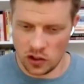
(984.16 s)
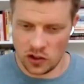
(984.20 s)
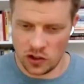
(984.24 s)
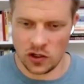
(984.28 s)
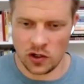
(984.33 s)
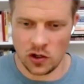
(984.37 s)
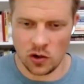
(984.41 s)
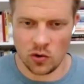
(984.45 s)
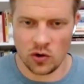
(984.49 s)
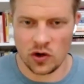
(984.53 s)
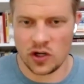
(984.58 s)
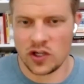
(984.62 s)
the
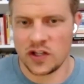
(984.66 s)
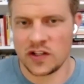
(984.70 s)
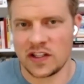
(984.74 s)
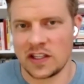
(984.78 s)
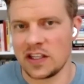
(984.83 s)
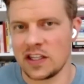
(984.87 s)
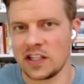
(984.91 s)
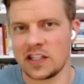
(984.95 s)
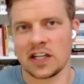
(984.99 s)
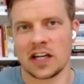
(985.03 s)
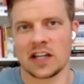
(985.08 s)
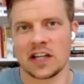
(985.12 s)
noise and
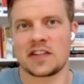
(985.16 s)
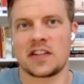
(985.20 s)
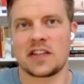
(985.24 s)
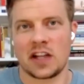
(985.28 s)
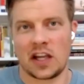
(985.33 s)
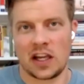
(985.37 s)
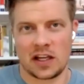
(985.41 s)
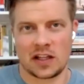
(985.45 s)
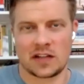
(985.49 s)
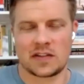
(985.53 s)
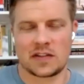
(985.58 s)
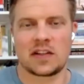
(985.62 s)
the dust that
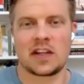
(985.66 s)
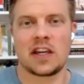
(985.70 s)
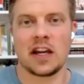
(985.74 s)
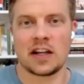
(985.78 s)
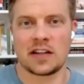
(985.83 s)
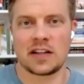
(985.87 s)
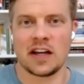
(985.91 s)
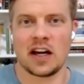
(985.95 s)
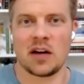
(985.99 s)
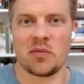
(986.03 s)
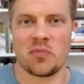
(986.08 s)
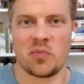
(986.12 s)
gets
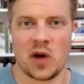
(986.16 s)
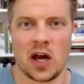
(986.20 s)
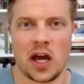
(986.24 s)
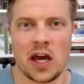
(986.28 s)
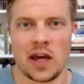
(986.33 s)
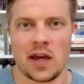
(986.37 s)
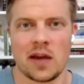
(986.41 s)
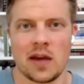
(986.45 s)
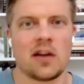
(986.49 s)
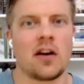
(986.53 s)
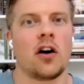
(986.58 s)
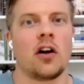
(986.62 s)
kicked up
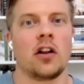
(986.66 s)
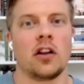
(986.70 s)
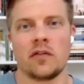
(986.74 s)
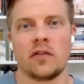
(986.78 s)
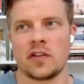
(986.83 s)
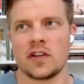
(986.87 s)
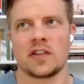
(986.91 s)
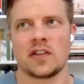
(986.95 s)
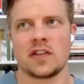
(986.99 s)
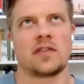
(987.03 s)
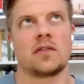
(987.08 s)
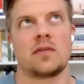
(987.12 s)
by all of
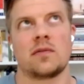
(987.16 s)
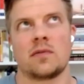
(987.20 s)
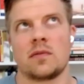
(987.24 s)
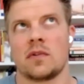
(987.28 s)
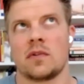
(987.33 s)
this